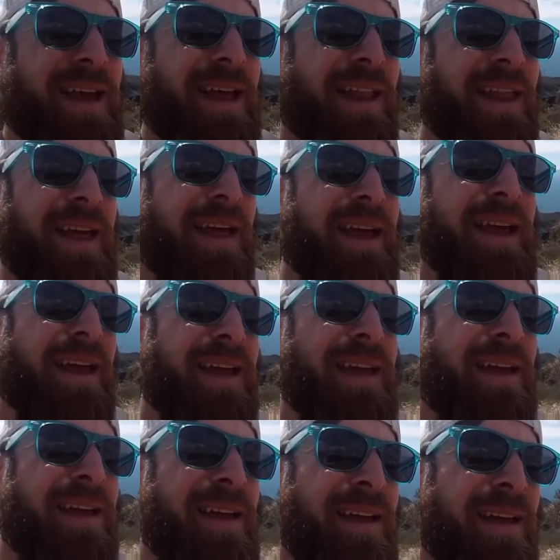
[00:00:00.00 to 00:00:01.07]
LA.
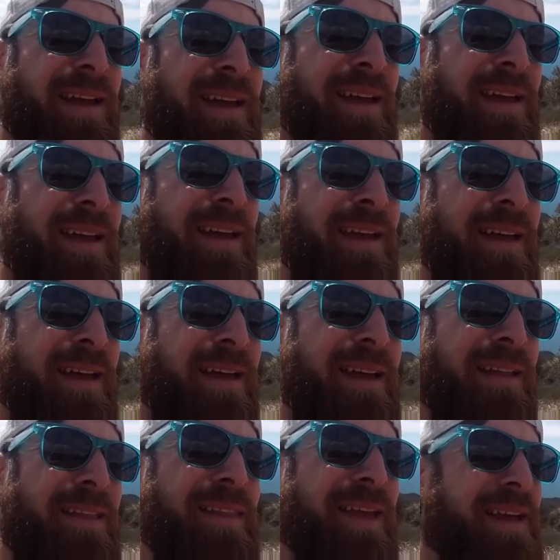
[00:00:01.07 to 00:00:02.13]

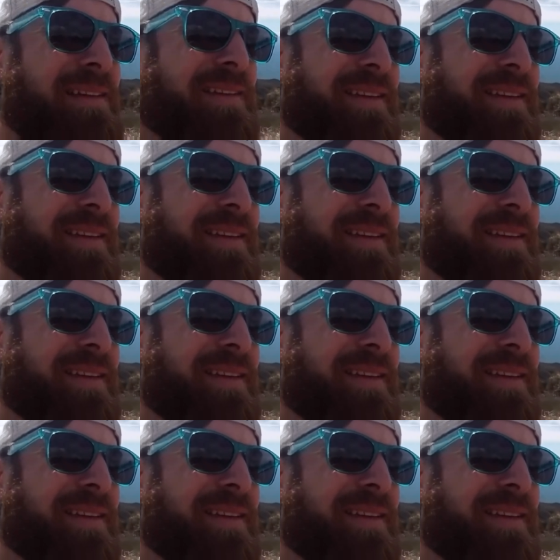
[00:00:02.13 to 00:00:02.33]
That's